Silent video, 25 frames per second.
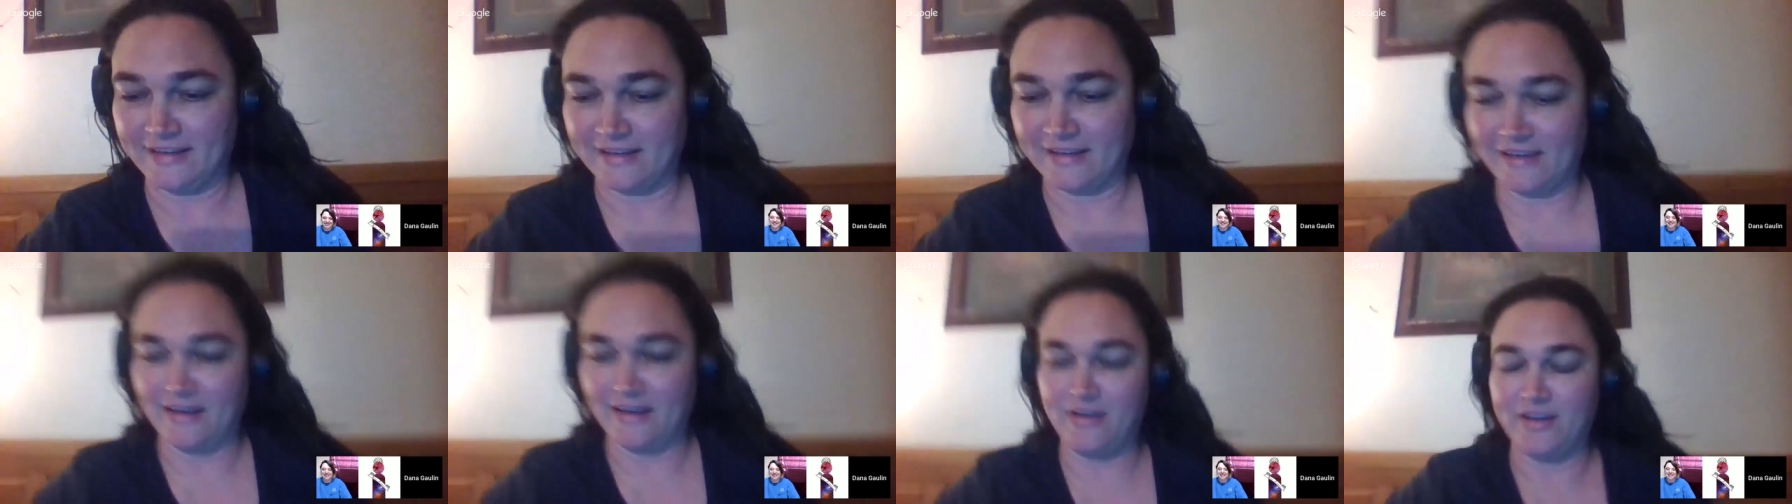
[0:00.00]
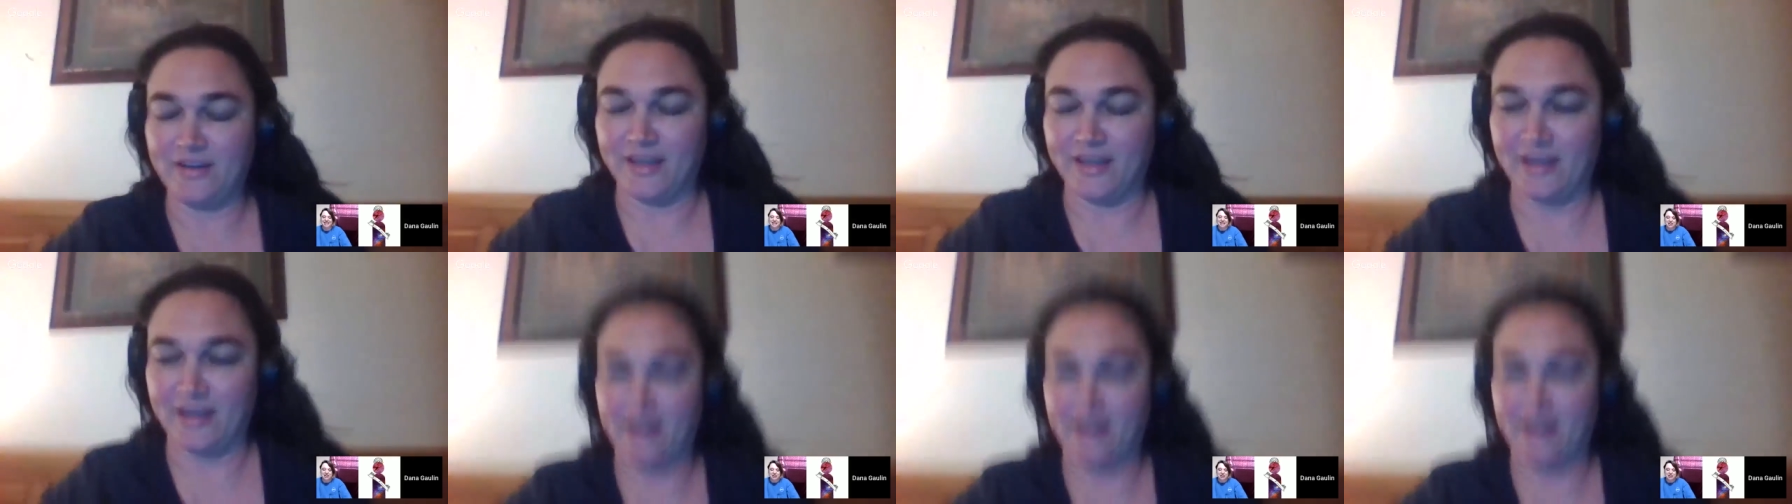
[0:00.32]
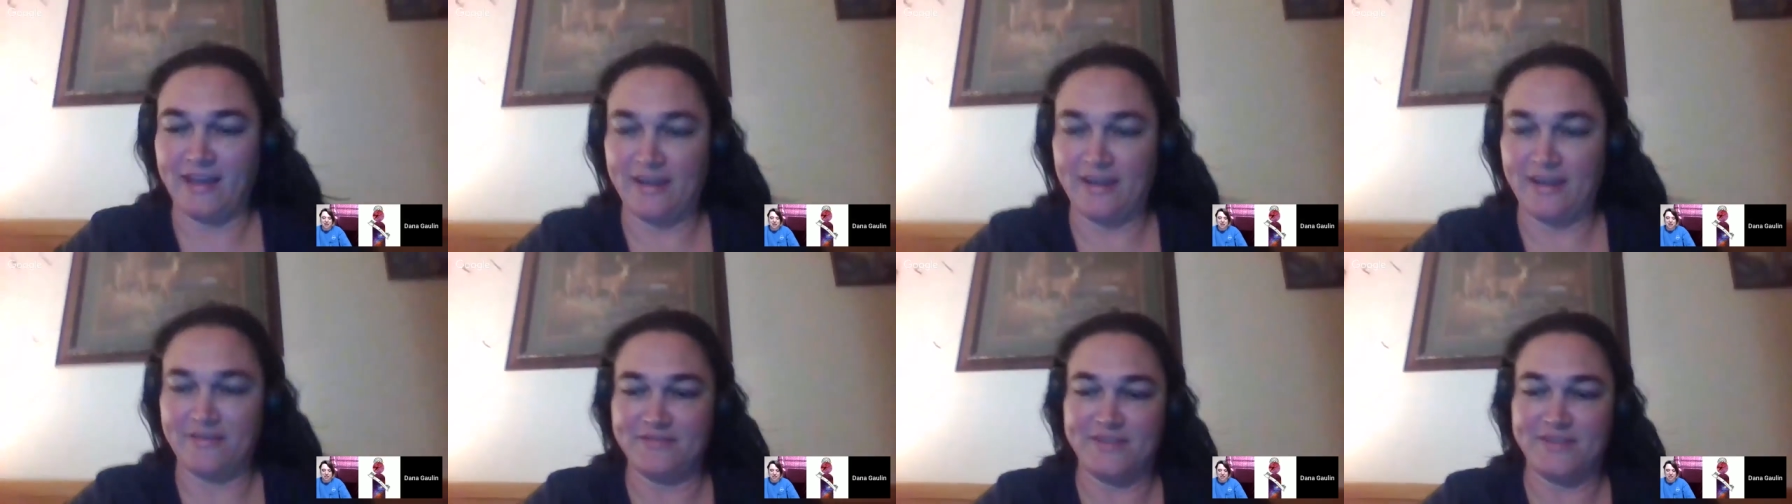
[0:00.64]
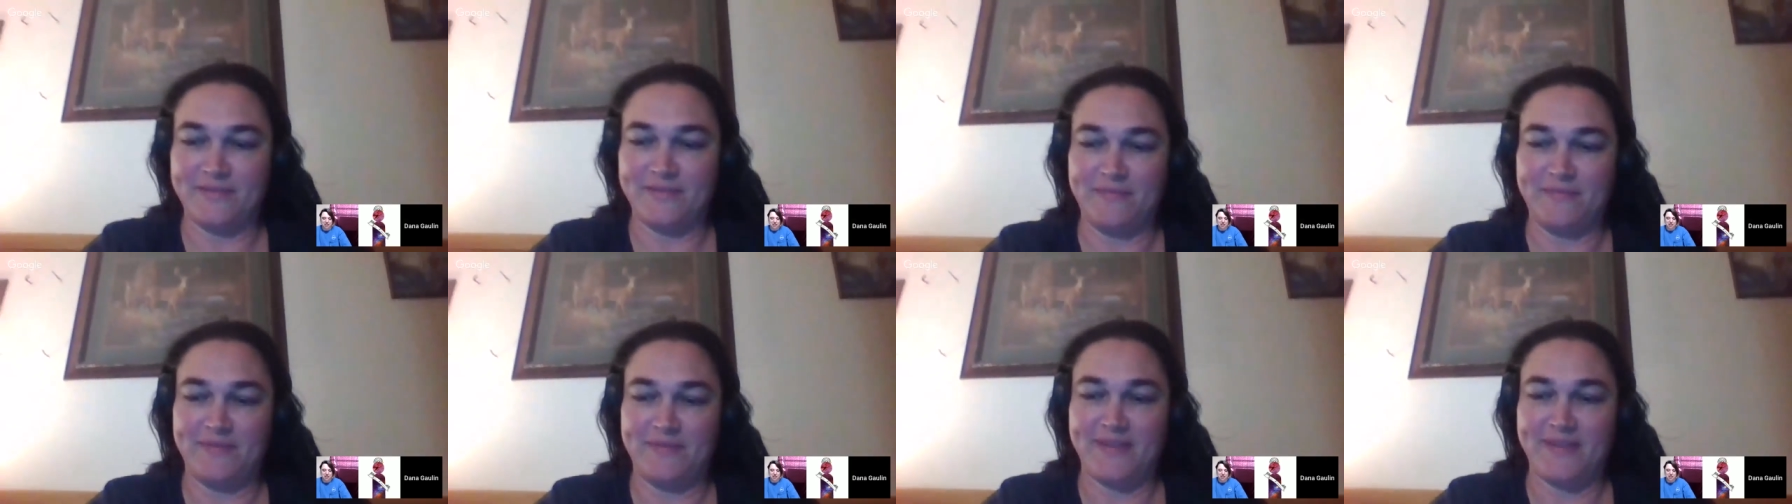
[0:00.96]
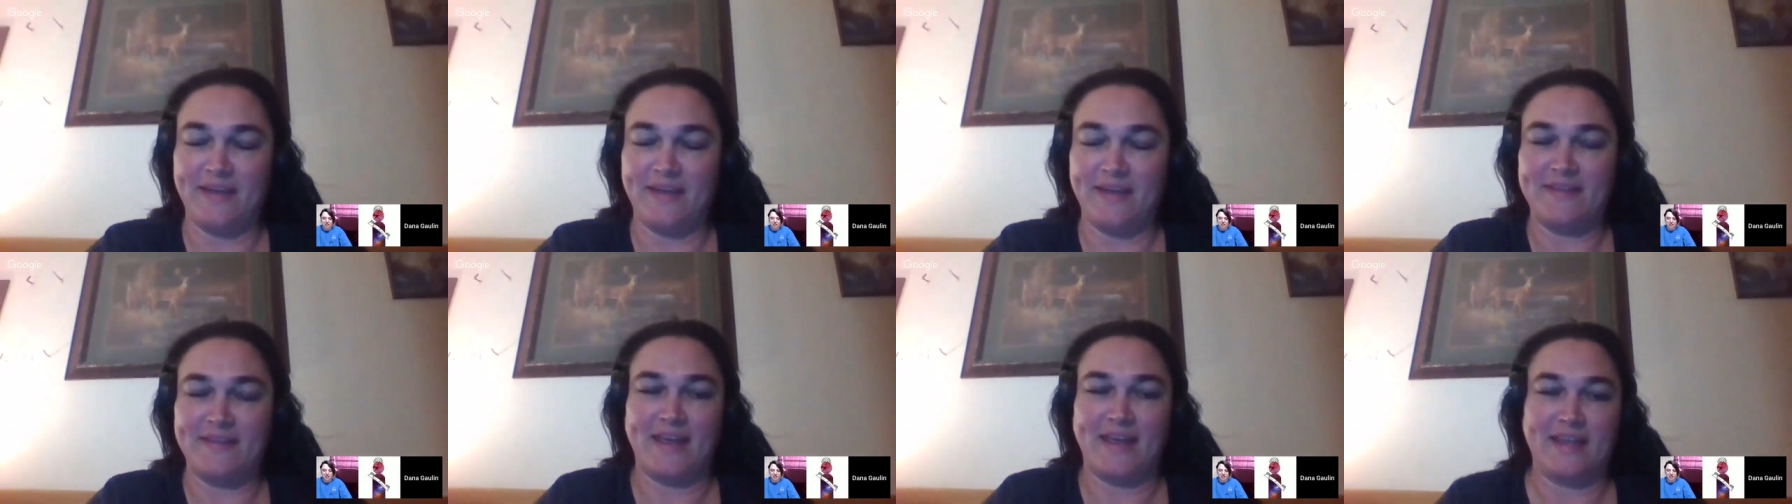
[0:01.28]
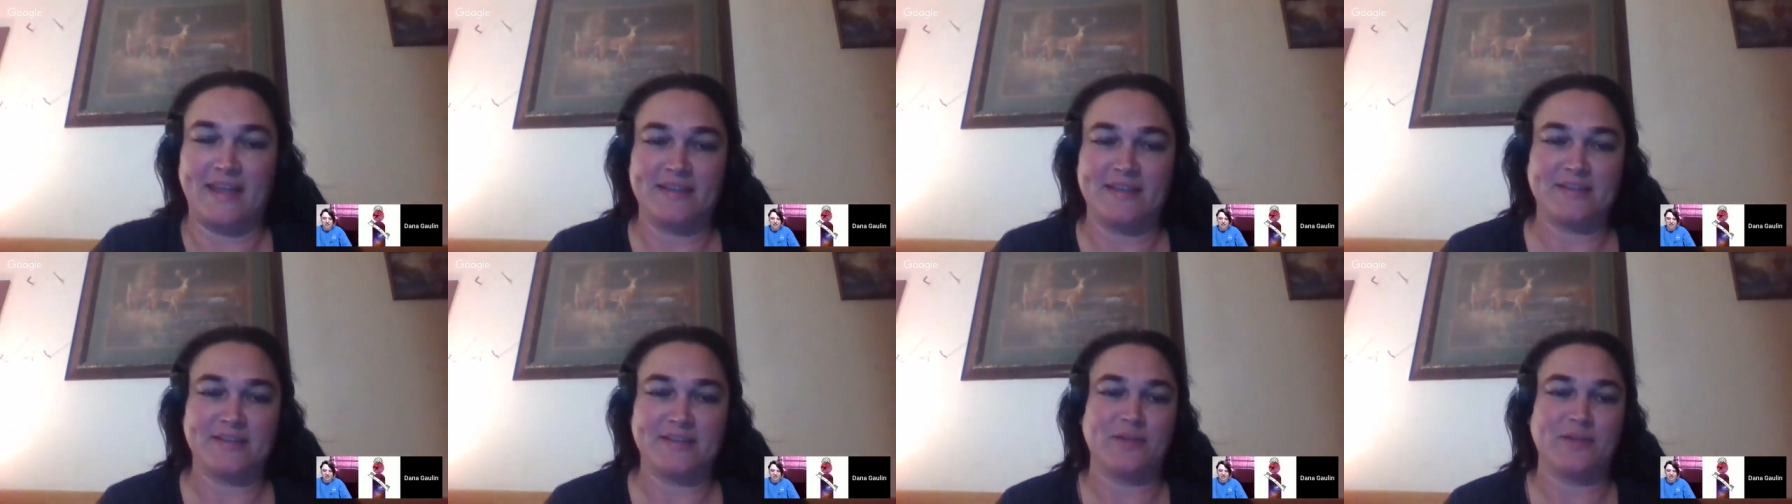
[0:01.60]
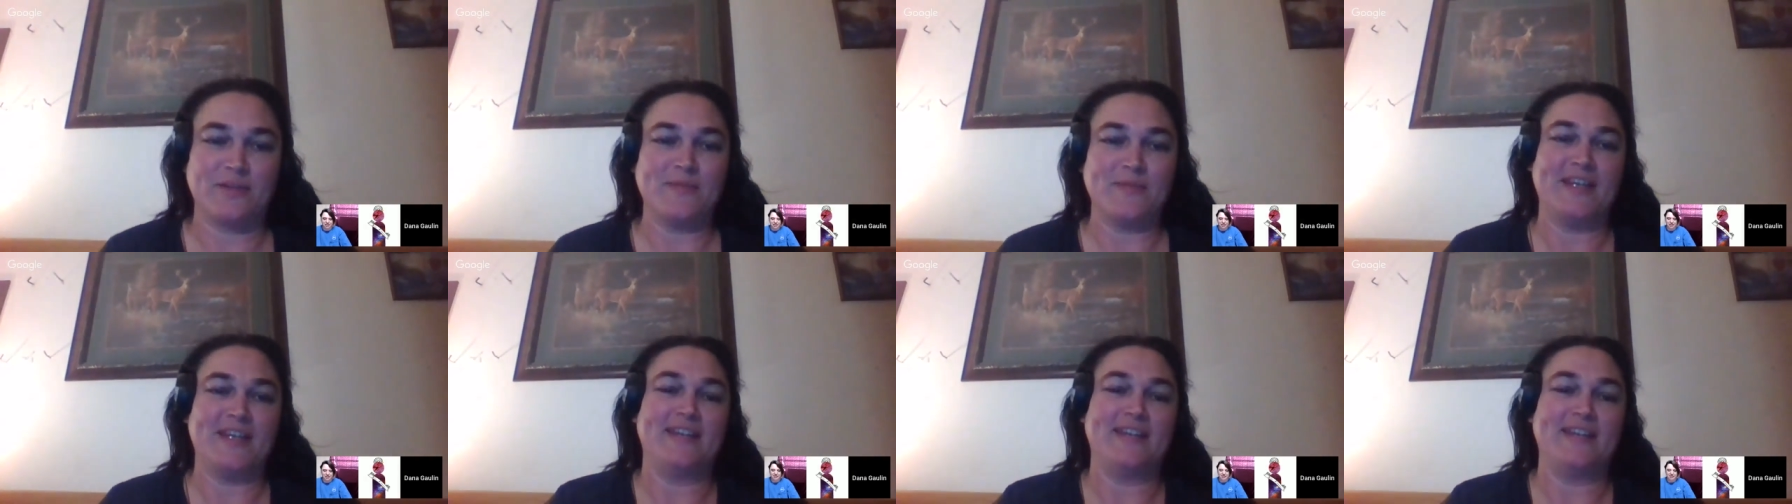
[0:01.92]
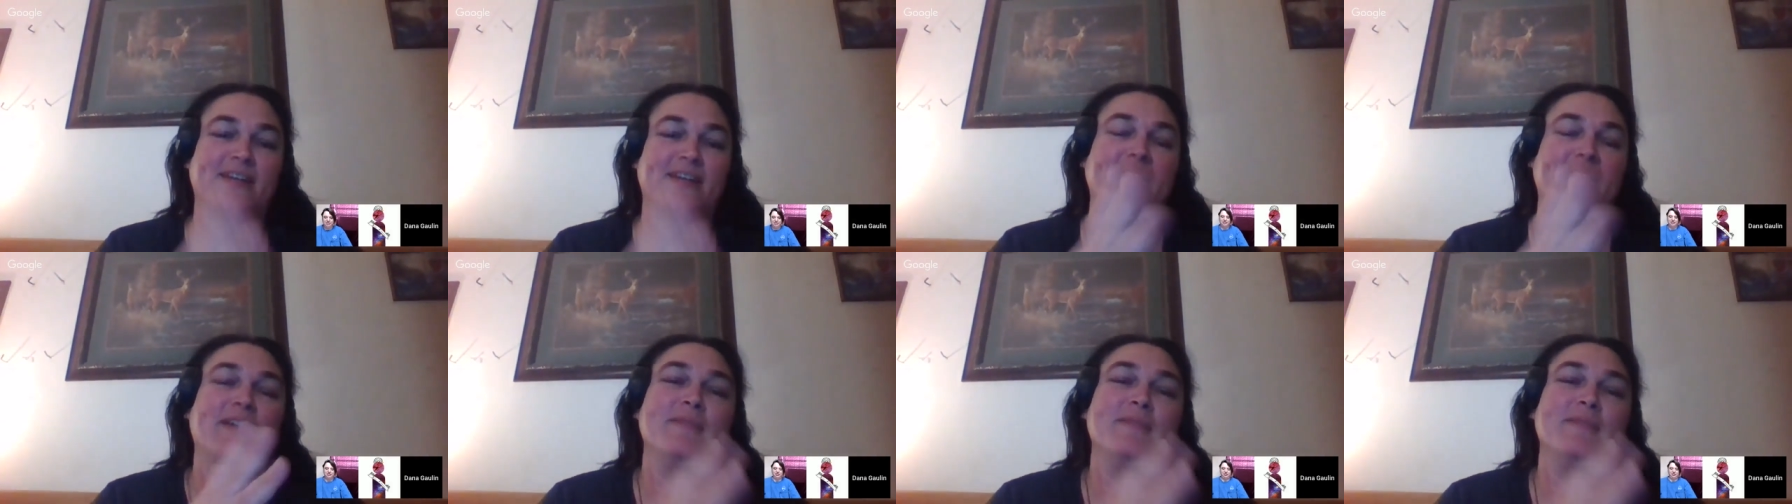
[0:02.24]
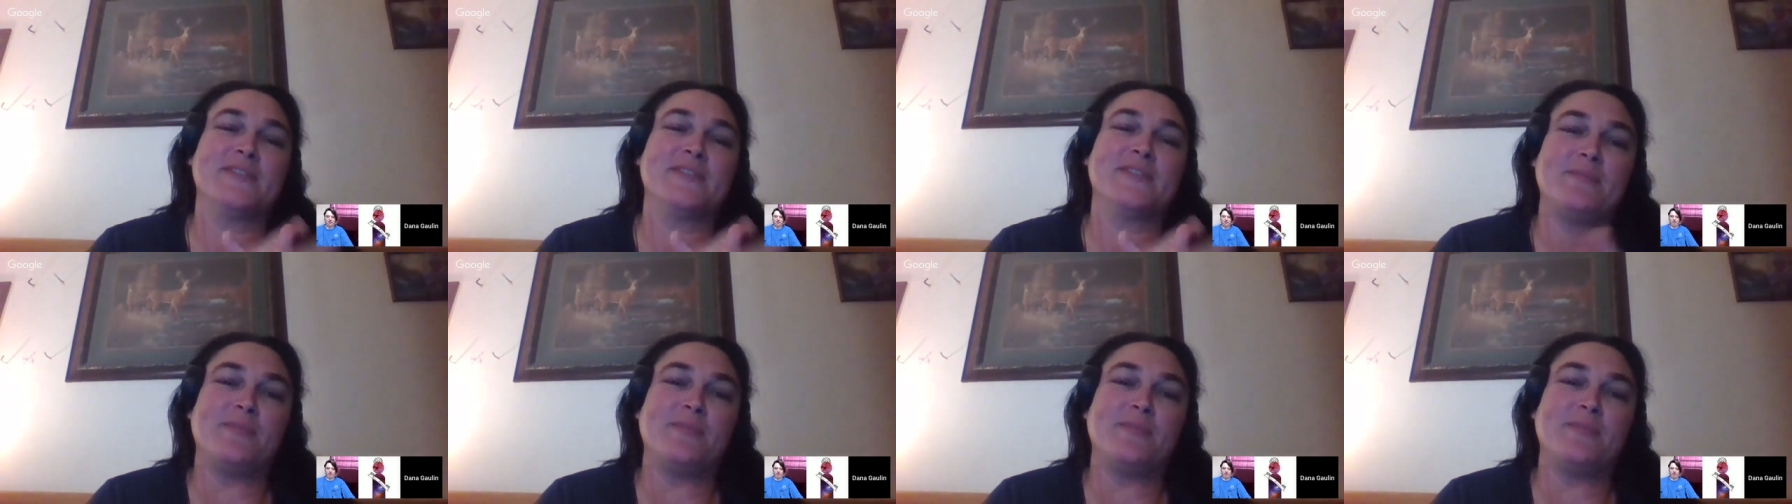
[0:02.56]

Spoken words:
I have done that so many times,